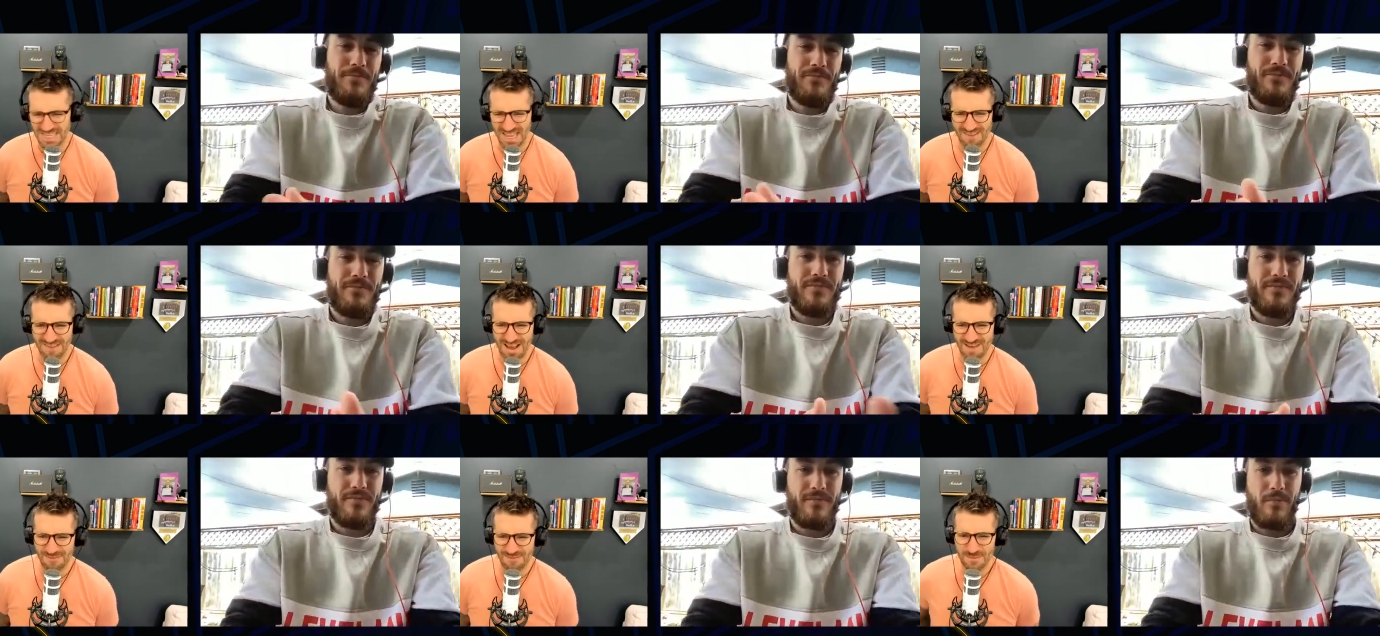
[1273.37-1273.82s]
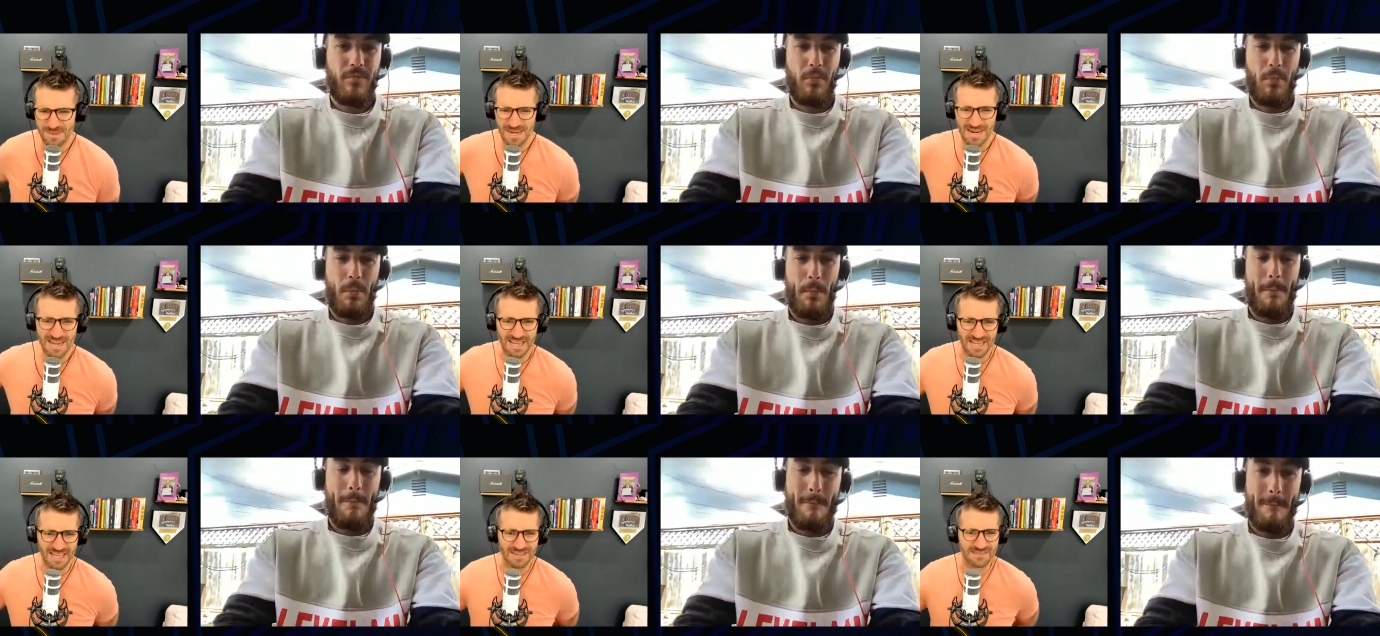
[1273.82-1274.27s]
Speaker 1: have half a minute and
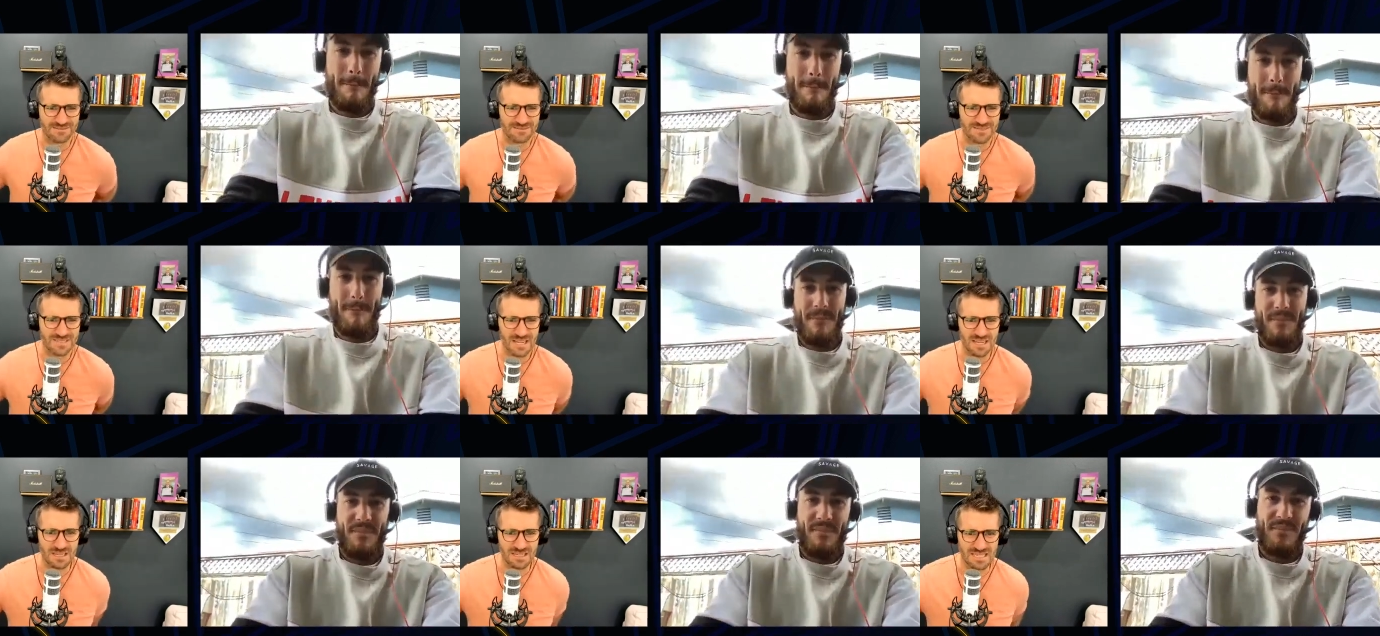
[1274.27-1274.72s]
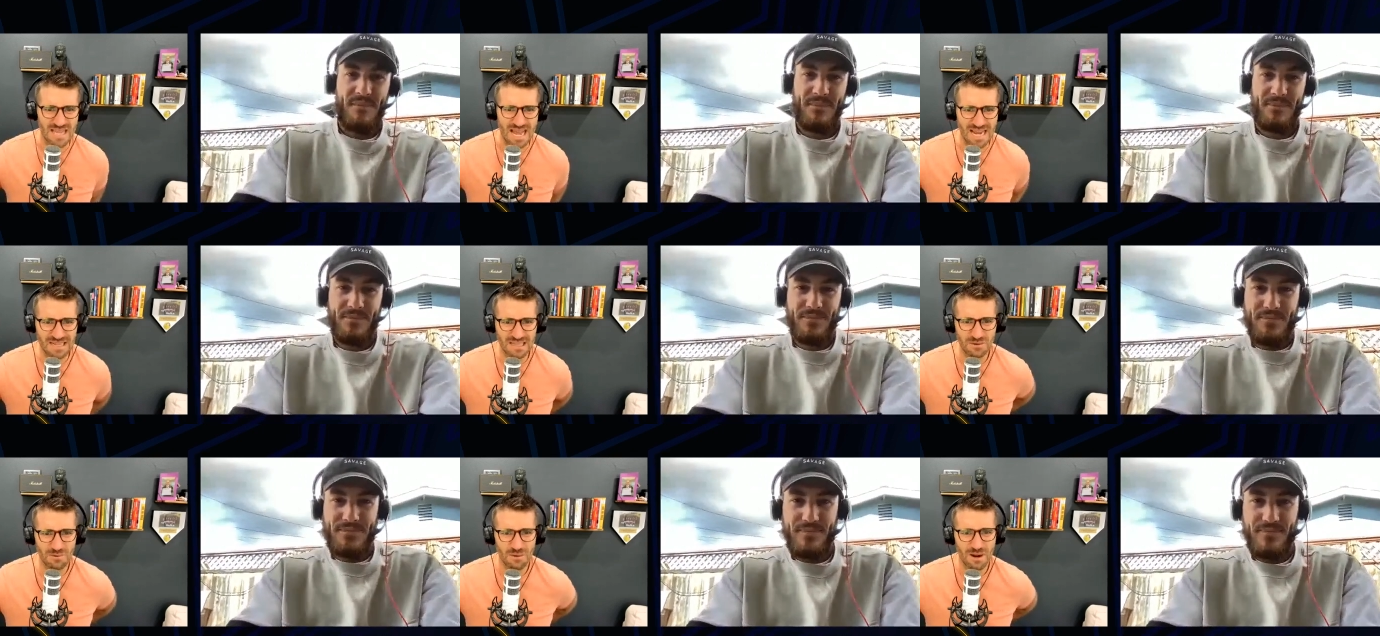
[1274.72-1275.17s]
I can tell you
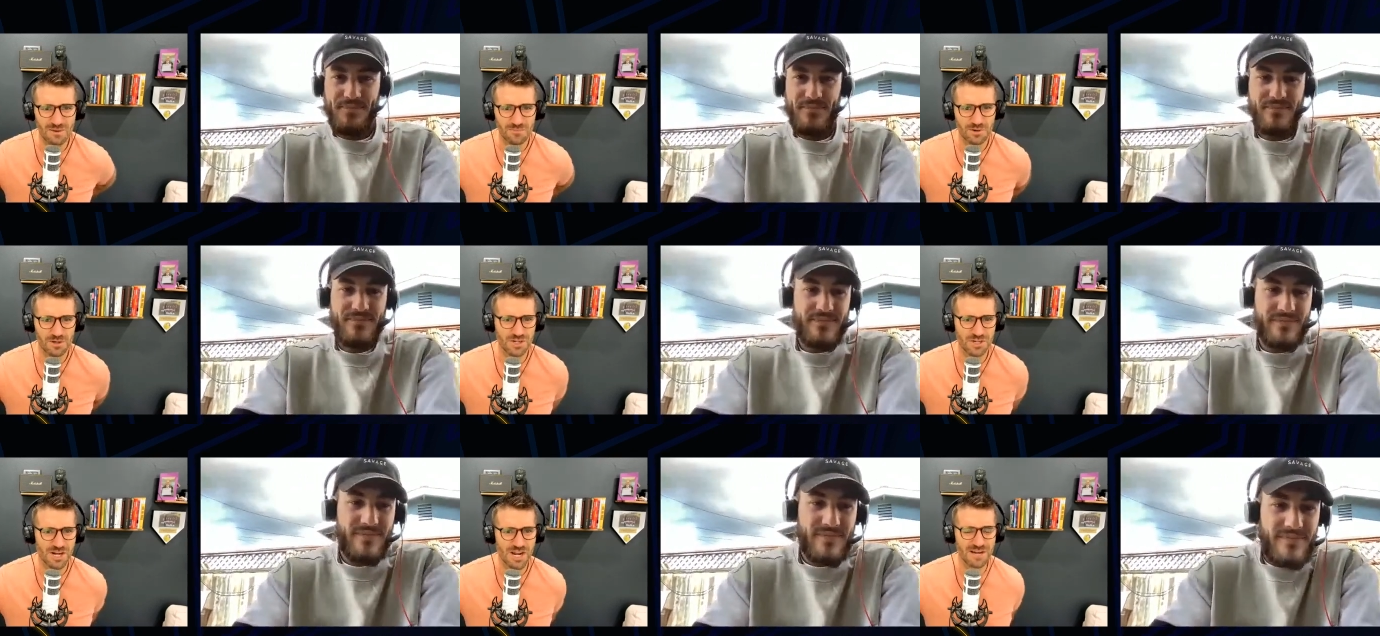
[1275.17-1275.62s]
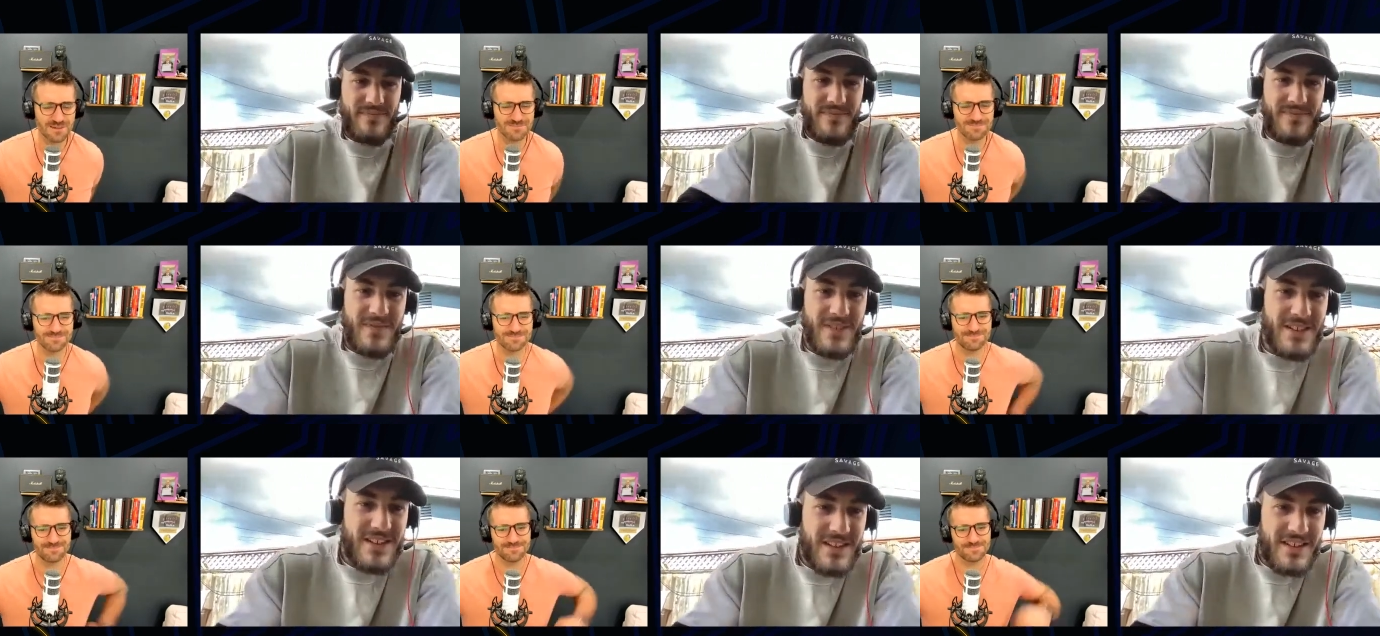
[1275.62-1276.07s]
exactly why I'm reaching out?
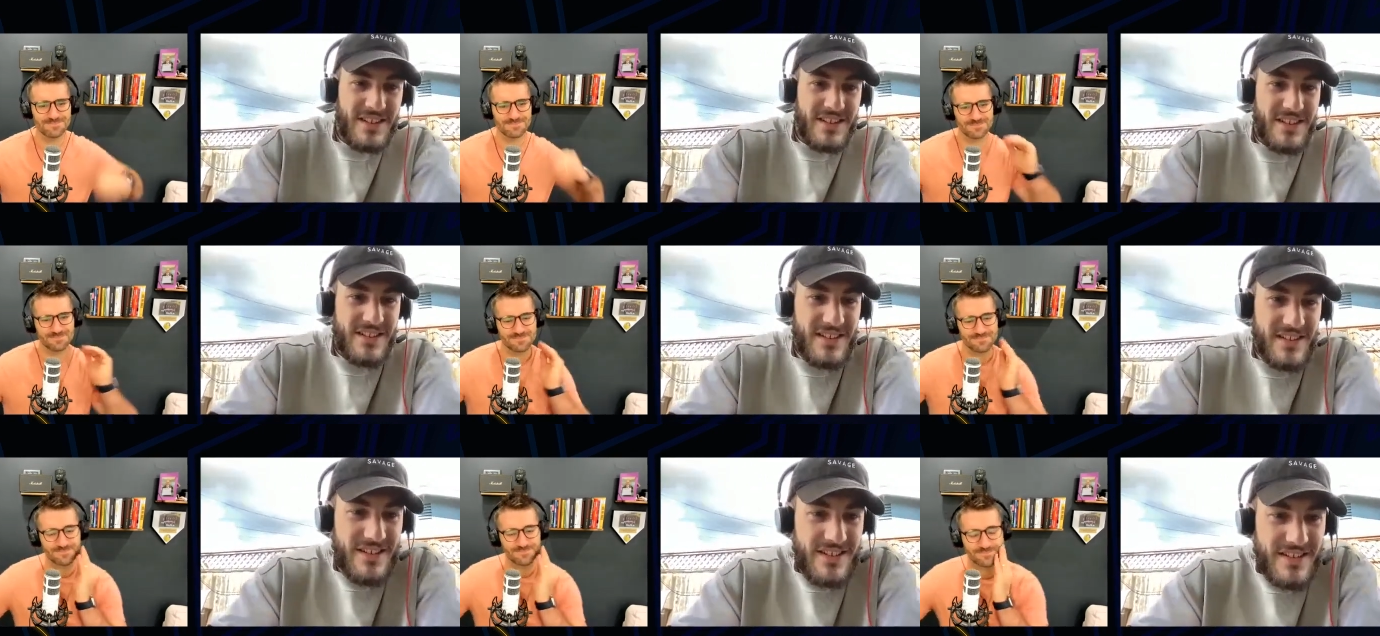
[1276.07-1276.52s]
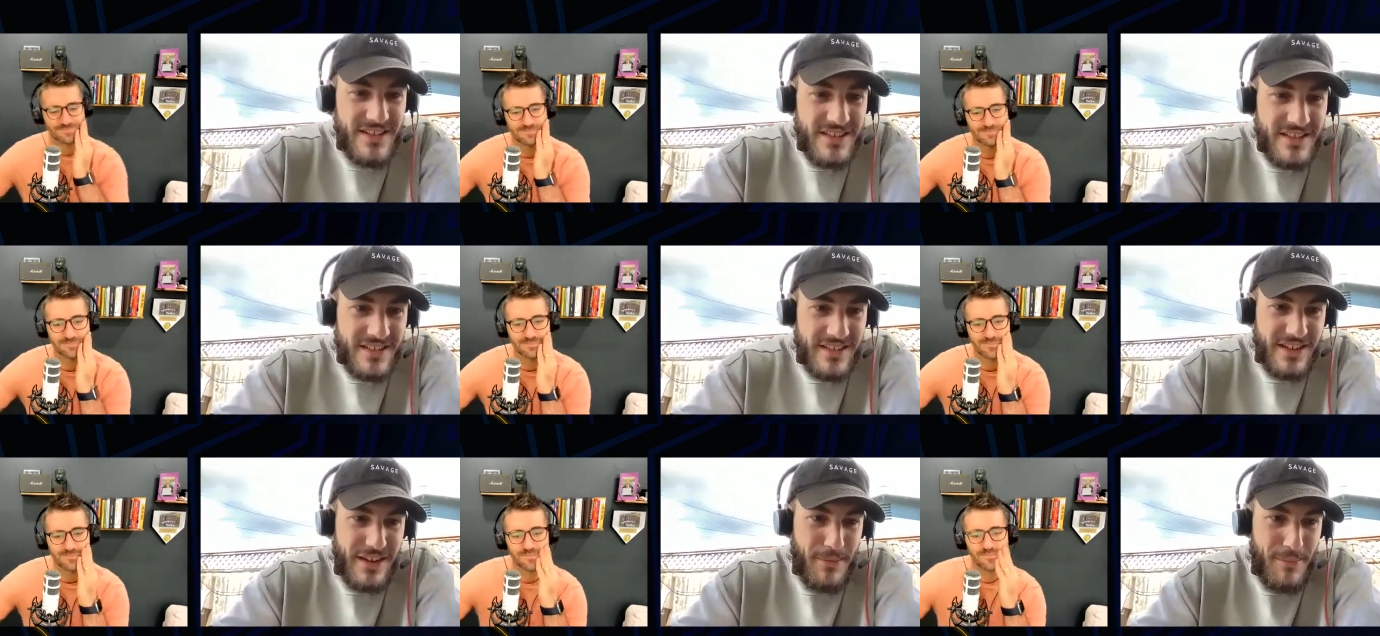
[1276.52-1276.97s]

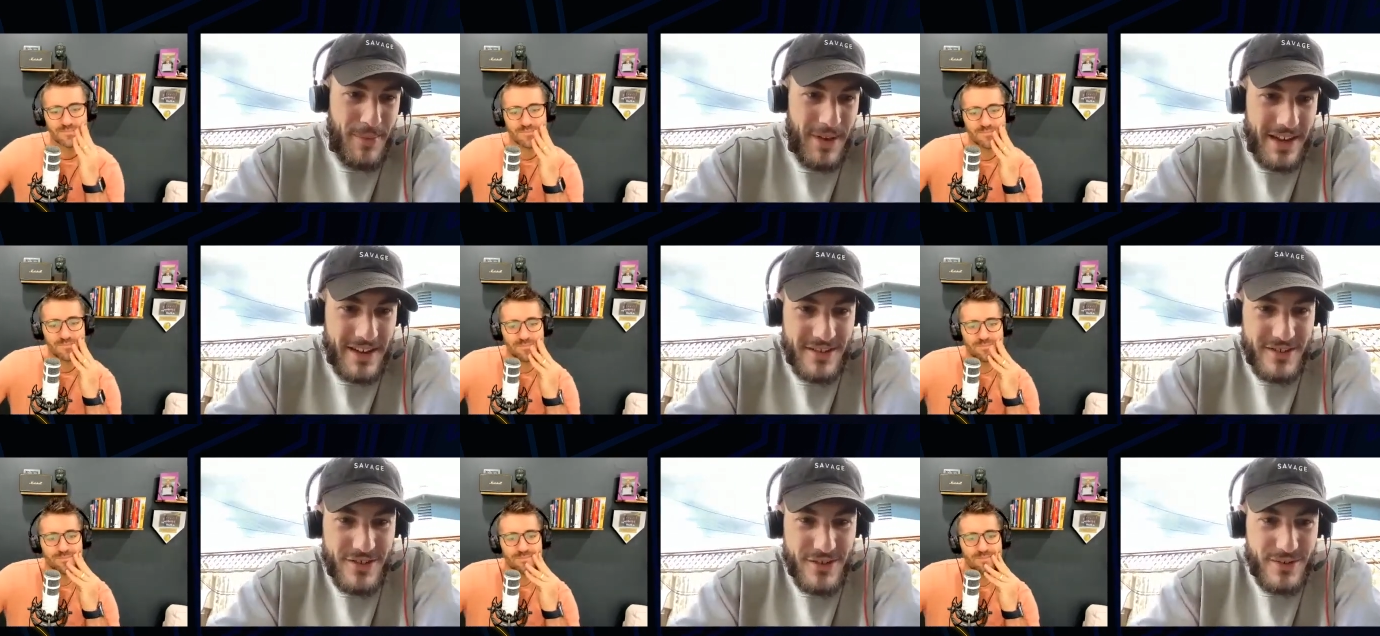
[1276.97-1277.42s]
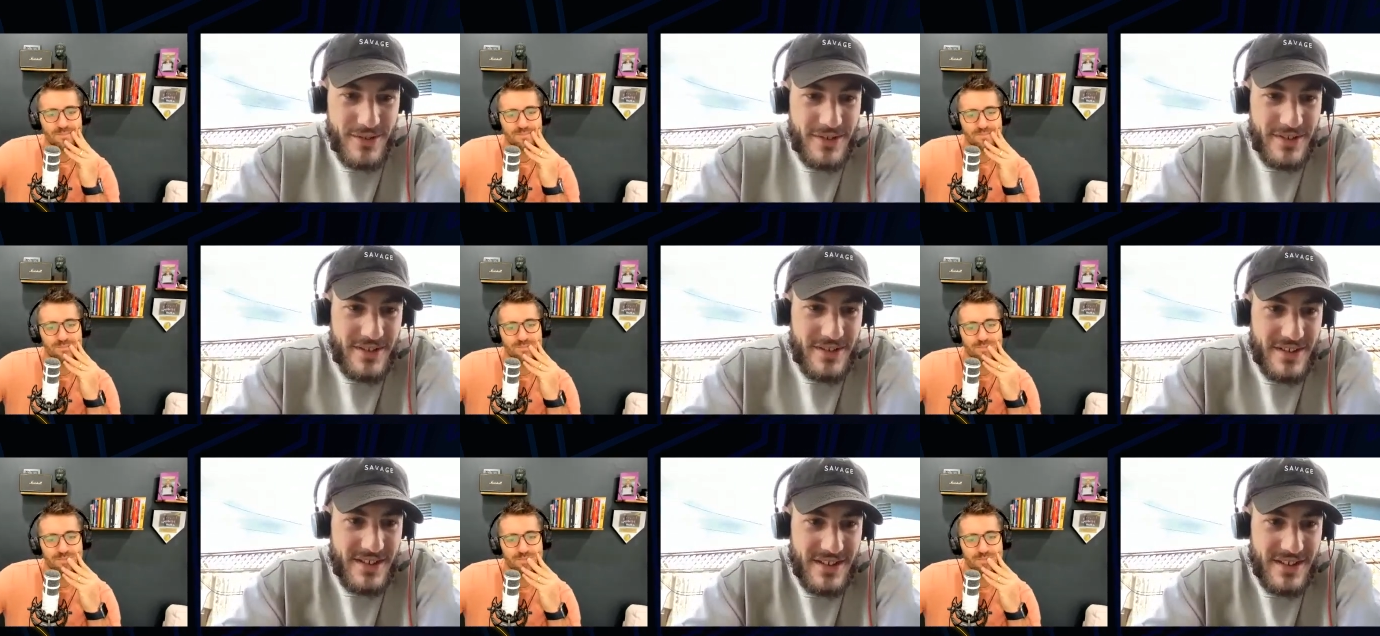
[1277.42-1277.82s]
Let's get back to it.